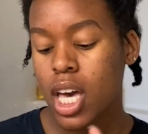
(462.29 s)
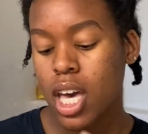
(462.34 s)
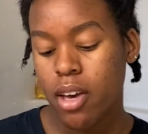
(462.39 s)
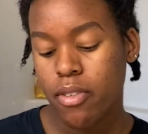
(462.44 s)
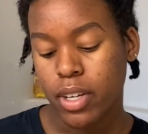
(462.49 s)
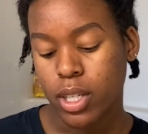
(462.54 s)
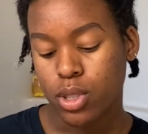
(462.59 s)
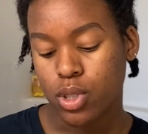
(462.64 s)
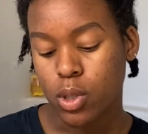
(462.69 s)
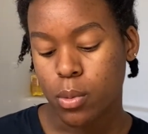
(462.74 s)

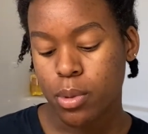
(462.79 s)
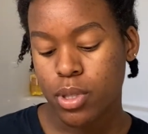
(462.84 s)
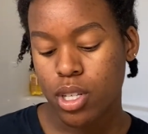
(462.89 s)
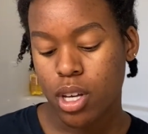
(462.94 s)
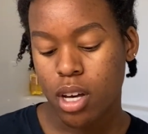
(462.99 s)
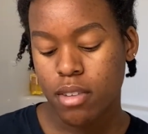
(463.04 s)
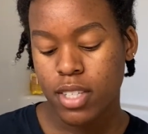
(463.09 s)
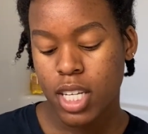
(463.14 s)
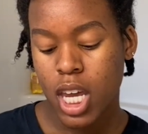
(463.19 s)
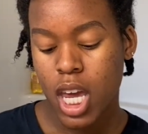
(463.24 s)
Felt super
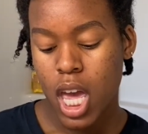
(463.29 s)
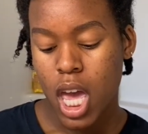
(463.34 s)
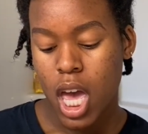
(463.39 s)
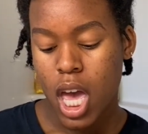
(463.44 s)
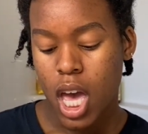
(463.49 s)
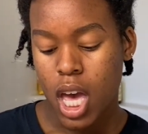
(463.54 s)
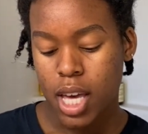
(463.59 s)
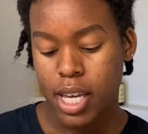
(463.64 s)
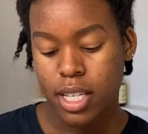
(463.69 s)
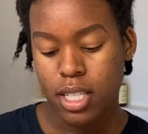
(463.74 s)
soft.
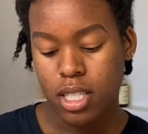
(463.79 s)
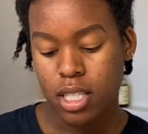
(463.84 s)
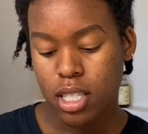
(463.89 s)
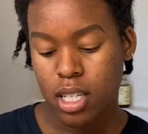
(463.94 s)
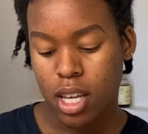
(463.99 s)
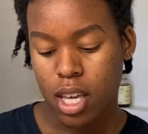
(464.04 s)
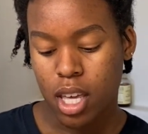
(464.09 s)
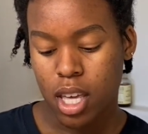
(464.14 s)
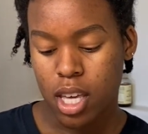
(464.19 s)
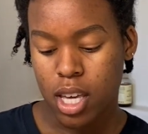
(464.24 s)
And
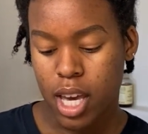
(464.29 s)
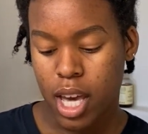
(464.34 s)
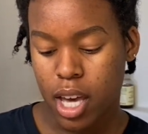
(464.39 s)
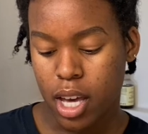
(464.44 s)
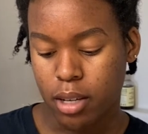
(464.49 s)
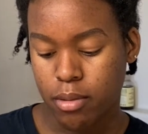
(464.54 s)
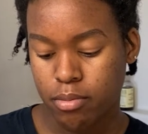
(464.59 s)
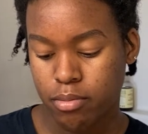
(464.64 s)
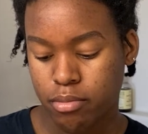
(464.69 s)
yeah,